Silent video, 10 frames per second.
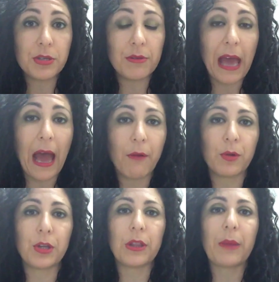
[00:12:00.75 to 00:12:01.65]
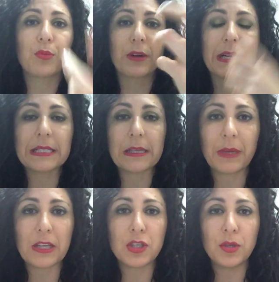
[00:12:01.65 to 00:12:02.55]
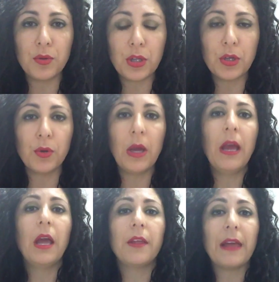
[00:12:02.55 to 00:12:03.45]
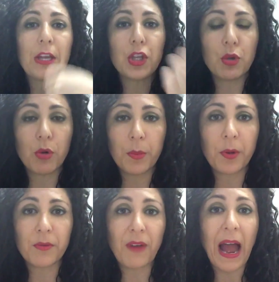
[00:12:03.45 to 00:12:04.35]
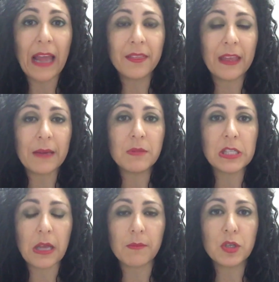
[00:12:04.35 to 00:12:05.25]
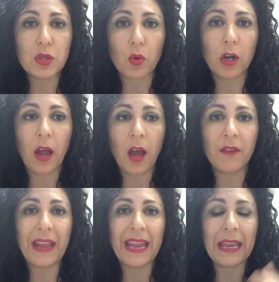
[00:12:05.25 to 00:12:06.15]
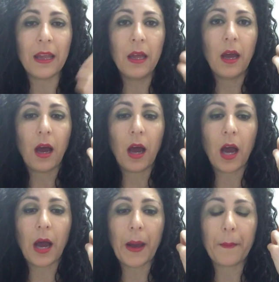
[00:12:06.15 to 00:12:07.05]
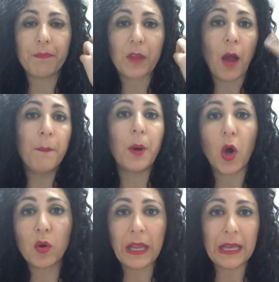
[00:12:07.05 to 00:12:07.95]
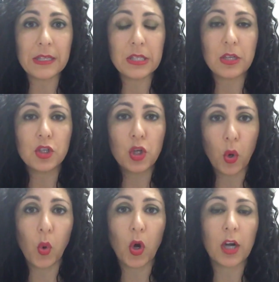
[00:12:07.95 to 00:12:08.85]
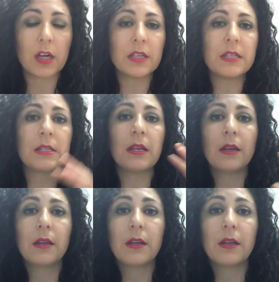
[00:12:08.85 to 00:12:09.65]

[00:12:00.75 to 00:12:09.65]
to that. When they bring somebody to you, then you will provide them some sort of a bonus towards,